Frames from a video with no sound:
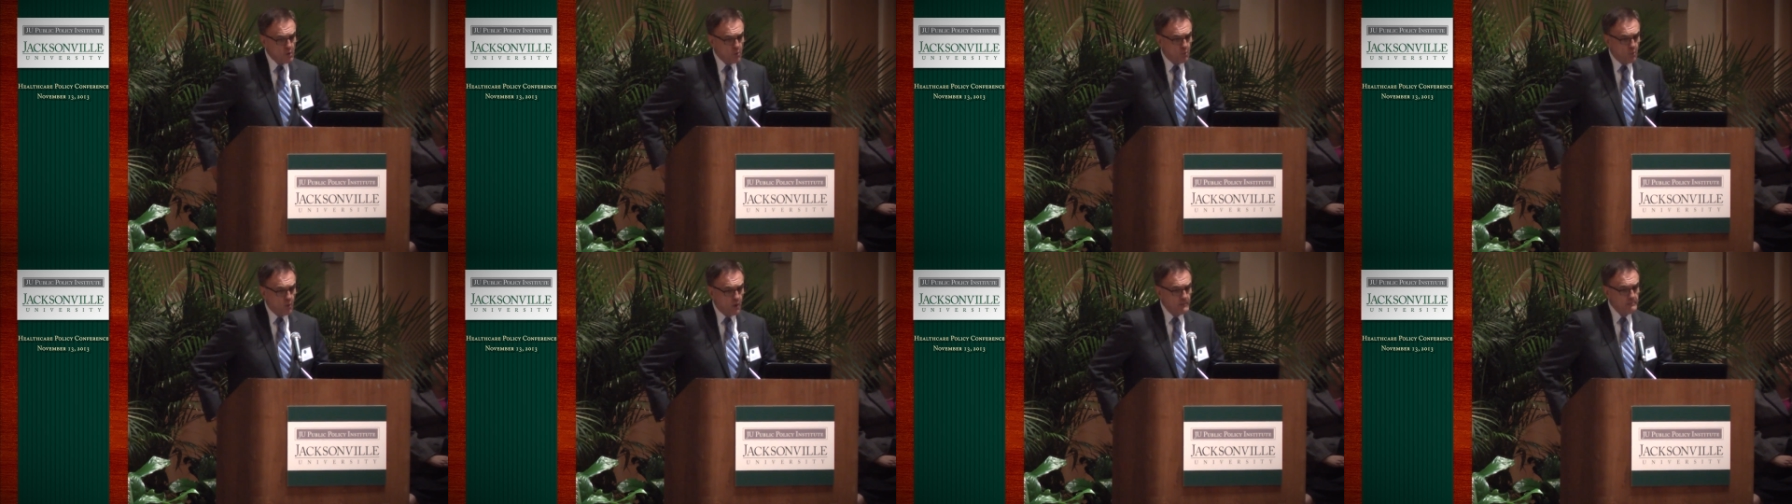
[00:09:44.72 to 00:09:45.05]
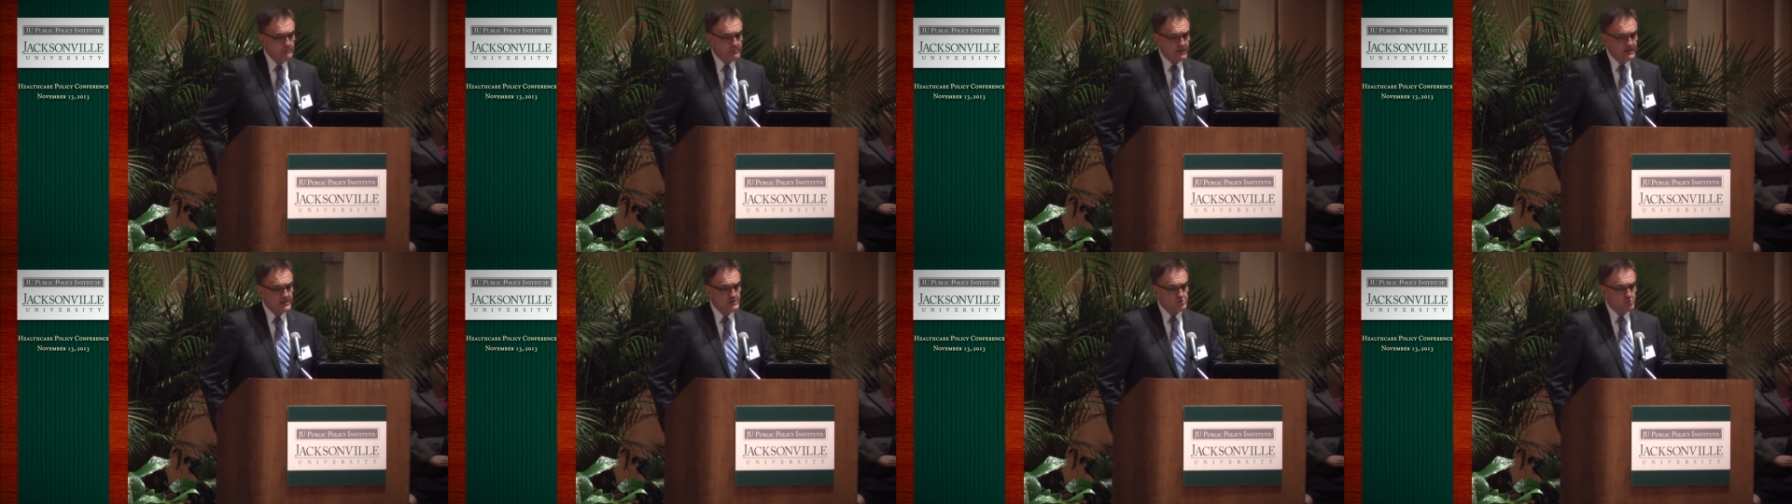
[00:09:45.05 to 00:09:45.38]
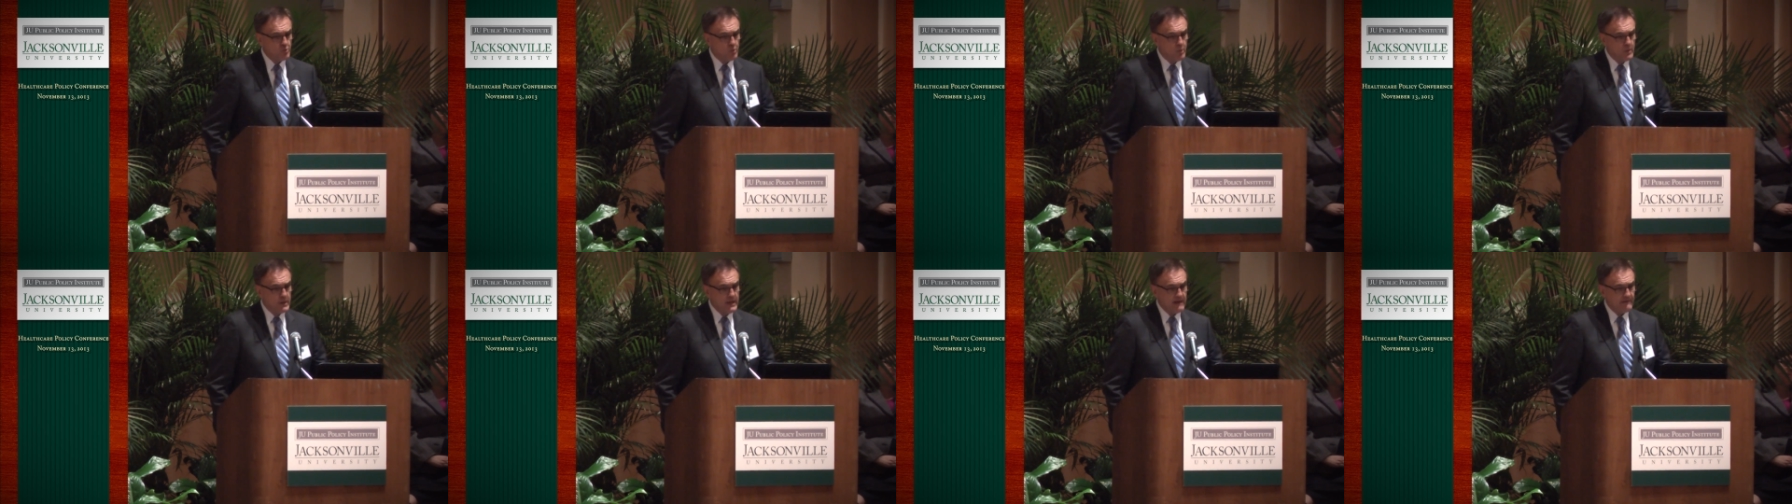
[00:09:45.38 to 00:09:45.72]
one
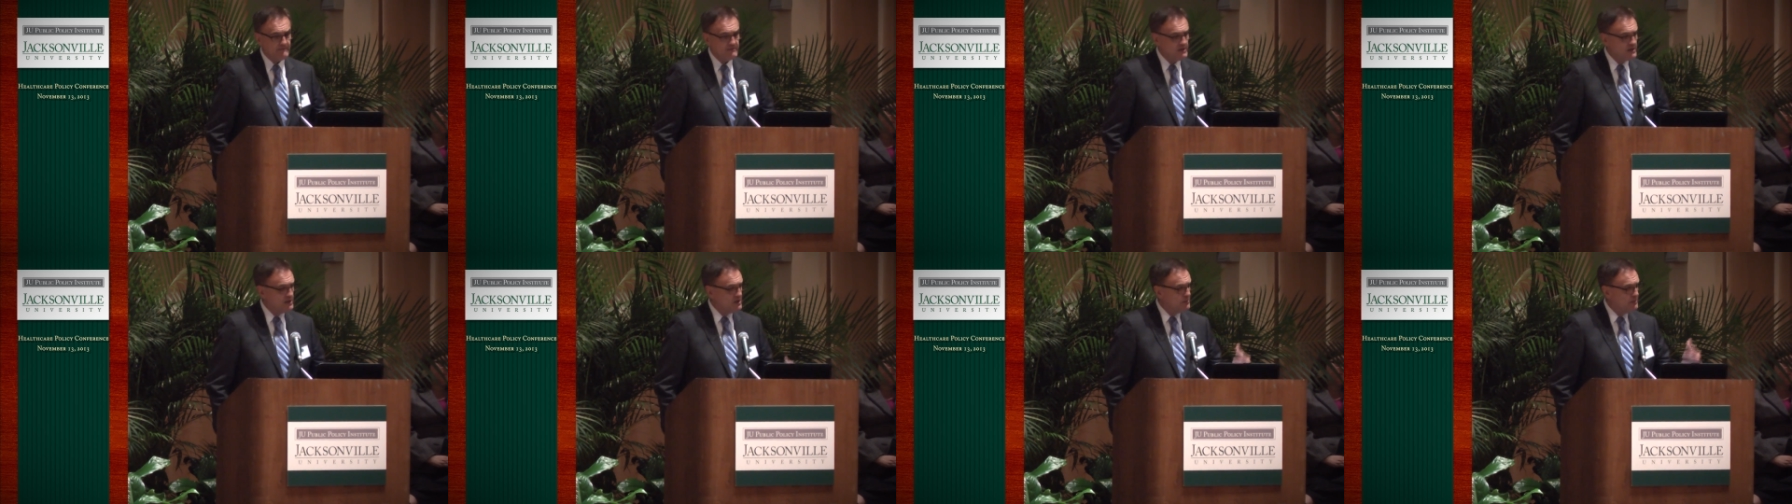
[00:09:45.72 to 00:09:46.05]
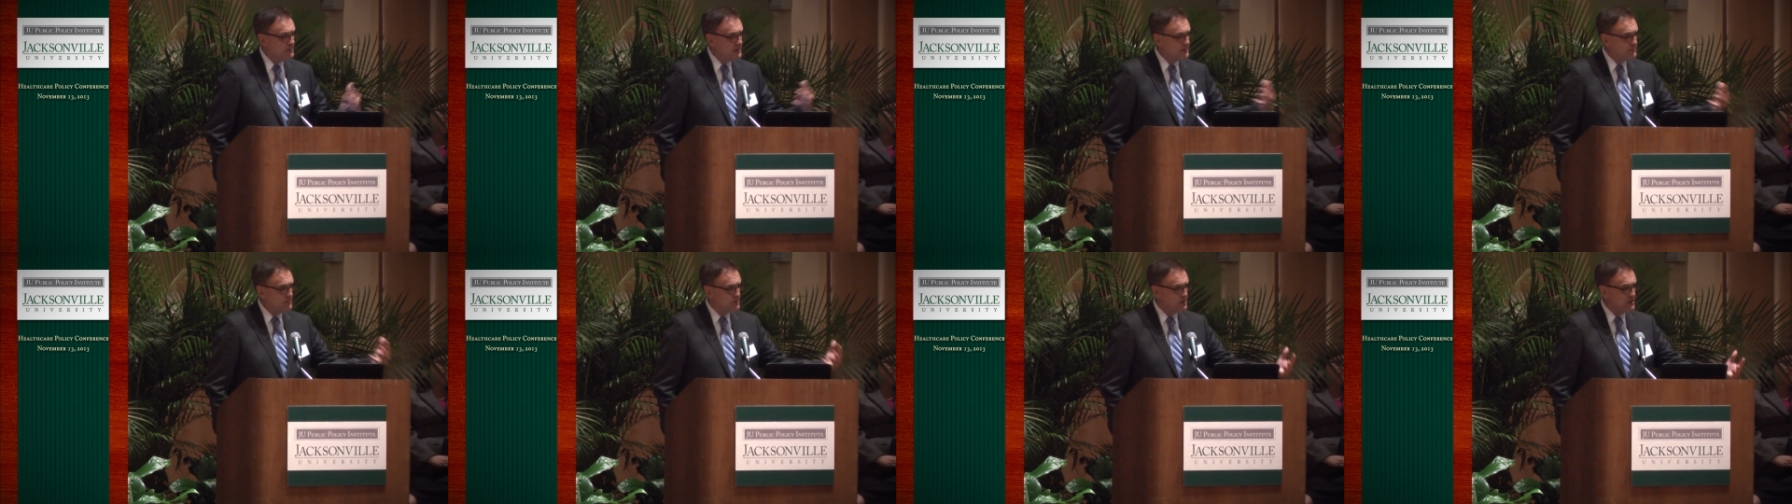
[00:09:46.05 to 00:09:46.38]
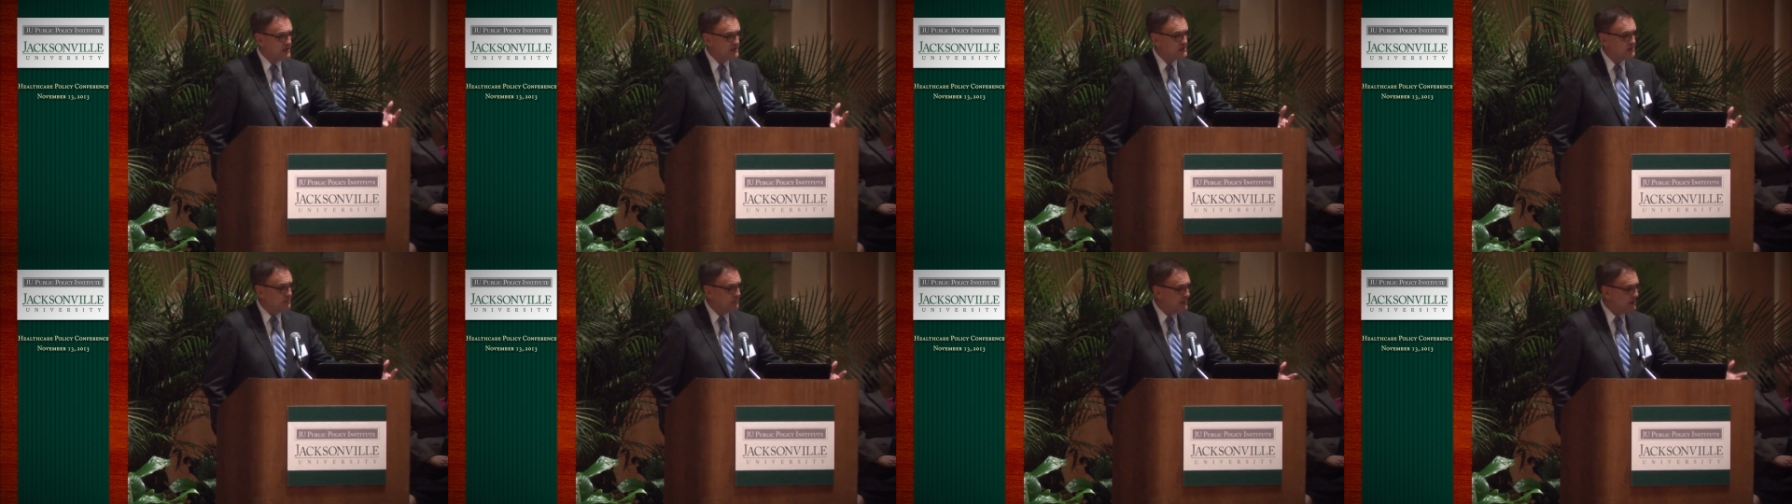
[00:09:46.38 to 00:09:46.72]
place where we have a little bit of
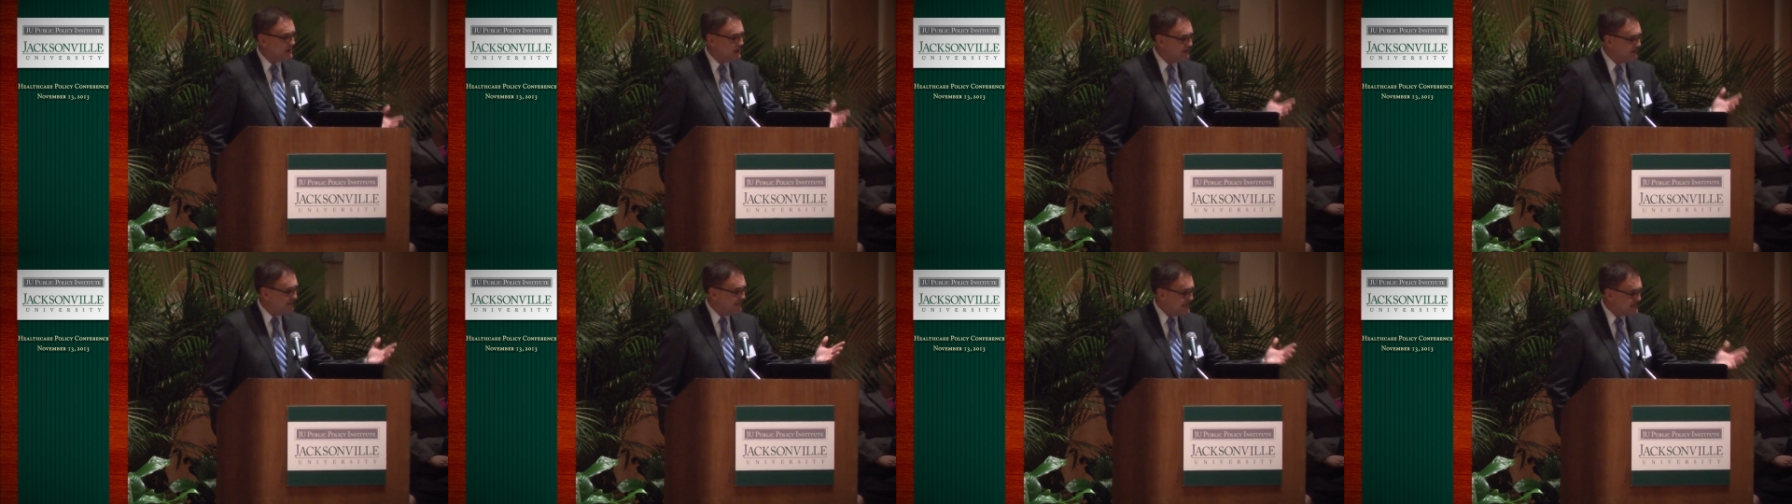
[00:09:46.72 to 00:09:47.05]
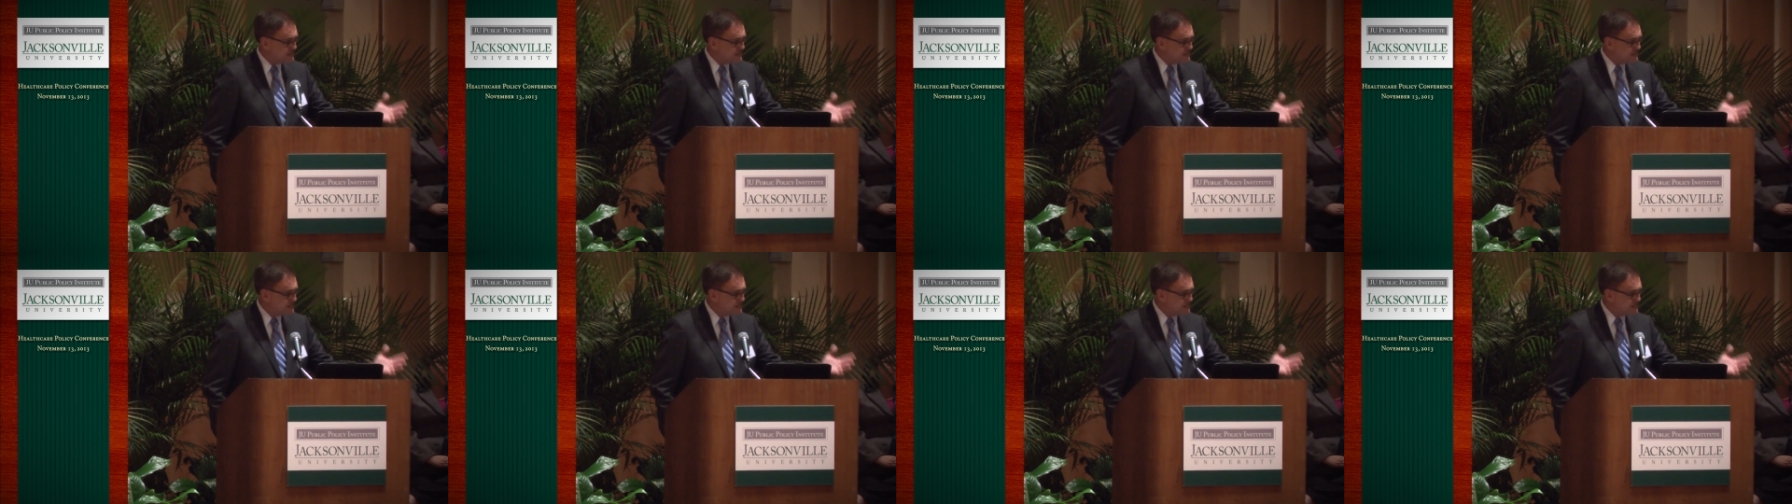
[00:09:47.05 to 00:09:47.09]
predictability.